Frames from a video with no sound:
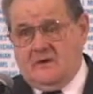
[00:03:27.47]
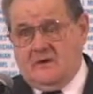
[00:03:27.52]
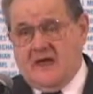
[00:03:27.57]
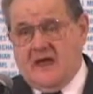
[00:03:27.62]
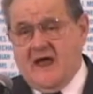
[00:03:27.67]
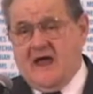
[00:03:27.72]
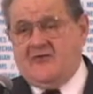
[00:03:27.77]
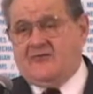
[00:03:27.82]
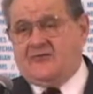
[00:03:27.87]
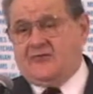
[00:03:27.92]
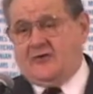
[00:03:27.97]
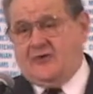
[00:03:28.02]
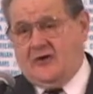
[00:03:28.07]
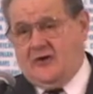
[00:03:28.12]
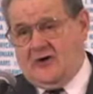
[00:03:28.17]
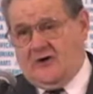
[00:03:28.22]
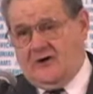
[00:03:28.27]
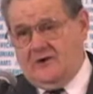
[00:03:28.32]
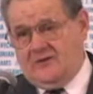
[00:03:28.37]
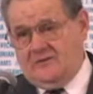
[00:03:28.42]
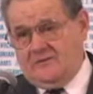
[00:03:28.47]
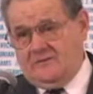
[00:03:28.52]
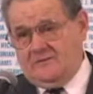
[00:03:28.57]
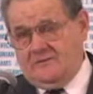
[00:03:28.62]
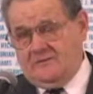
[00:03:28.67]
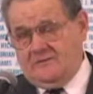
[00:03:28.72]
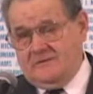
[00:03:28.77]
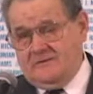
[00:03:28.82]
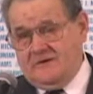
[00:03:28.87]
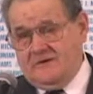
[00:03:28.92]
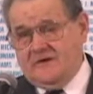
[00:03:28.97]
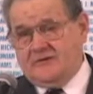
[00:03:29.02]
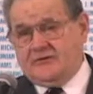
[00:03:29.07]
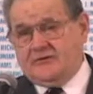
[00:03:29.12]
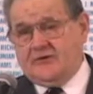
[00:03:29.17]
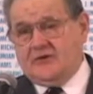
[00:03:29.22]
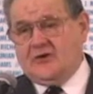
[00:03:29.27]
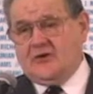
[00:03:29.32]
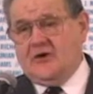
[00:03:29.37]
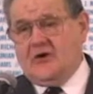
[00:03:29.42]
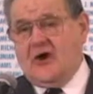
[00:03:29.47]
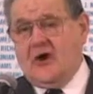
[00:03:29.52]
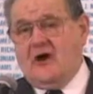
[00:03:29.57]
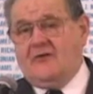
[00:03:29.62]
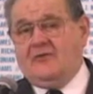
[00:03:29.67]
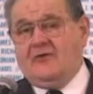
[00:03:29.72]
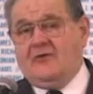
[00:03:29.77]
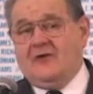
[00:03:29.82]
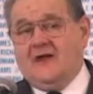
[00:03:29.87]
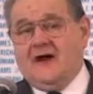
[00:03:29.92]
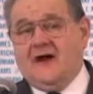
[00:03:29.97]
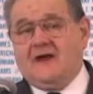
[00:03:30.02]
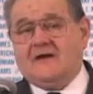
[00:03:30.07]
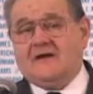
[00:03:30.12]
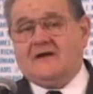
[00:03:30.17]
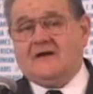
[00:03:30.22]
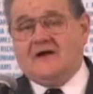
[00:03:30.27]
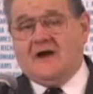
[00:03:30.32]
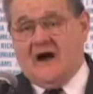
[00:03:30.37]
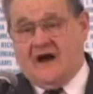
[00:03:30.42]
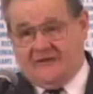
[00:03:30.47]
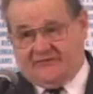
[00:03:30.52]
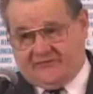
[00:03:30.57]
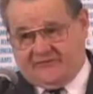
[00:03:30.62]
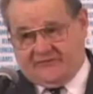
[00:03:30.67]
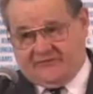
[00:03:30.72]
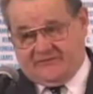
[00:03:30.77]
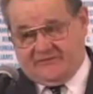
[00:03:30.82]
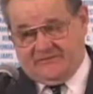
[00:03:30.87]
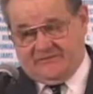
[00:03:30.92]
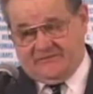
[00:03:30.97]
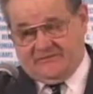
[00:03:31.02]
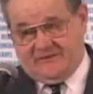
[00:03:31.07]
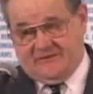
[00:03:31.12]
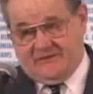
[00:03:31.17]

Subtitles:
After all, it took an awful lot of guts.